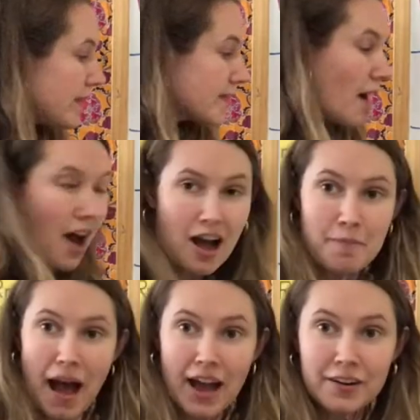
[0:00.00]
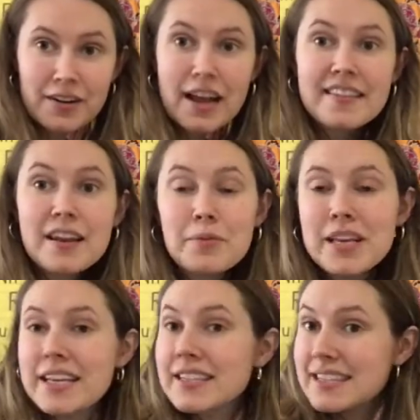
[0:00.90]
saw a pattern and then we
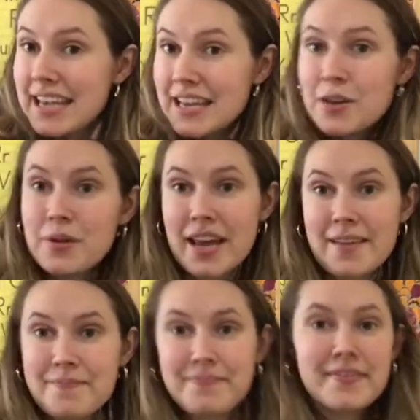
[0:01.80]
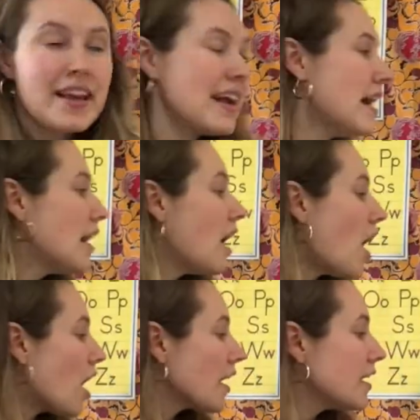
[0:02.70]
continued it.
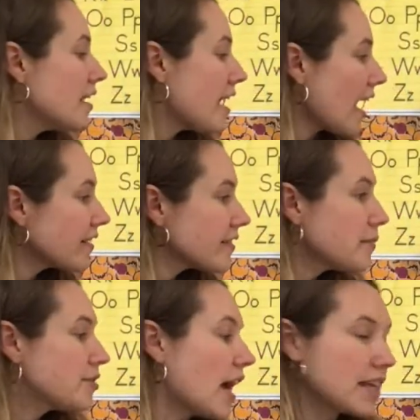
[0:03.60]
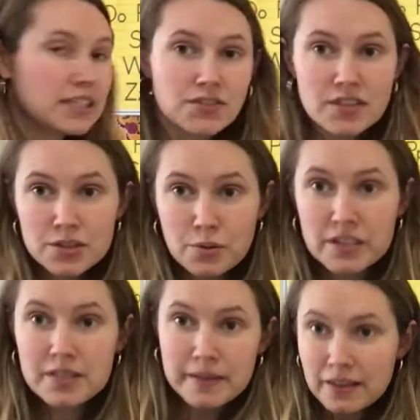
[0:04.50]
Our next objective is
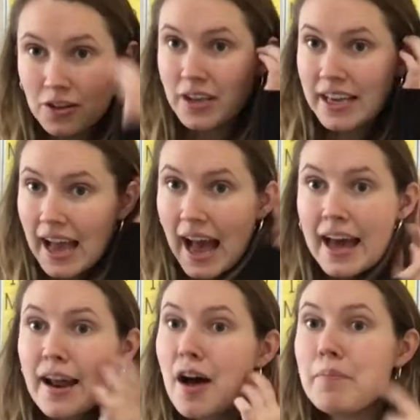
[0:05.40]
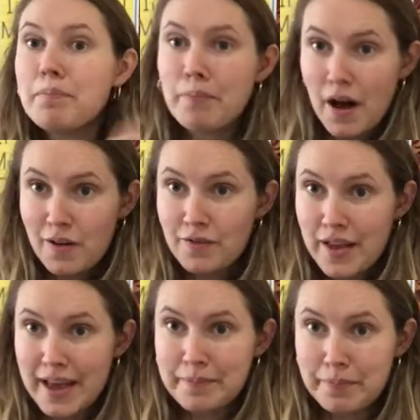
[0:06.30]
going to be looking at above
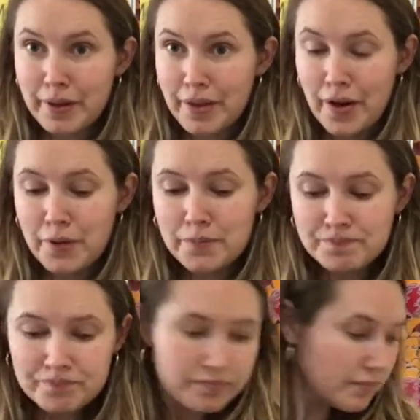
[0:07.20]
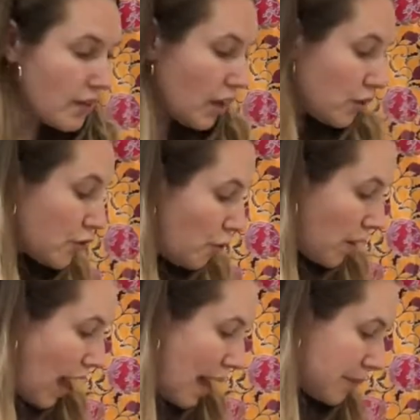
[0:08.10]
and below. So
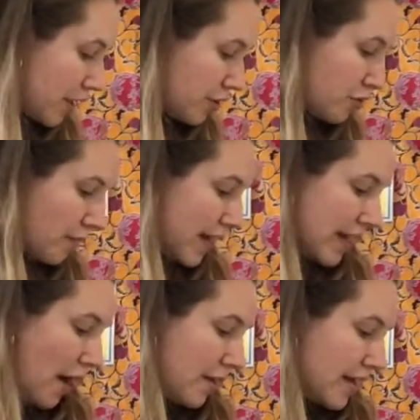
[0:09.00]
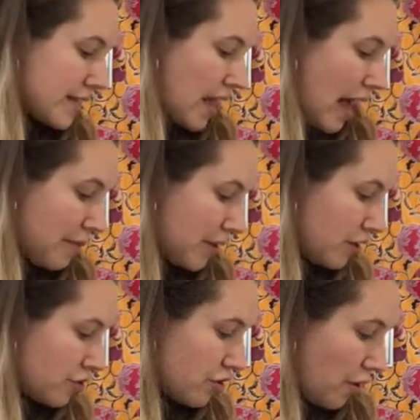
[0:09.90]
what I'm going to do right now is I'm going
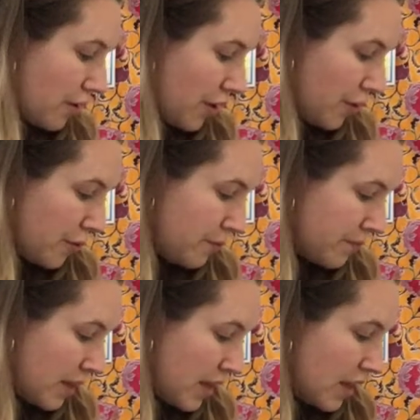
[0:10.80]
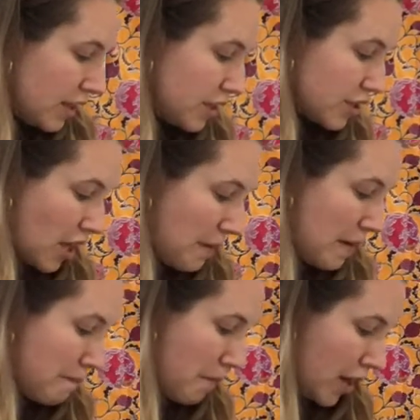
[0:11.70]
to show you some
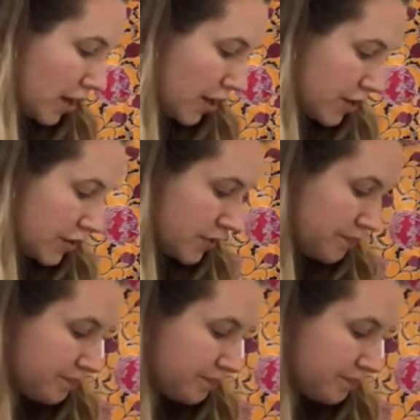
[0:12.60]
markers.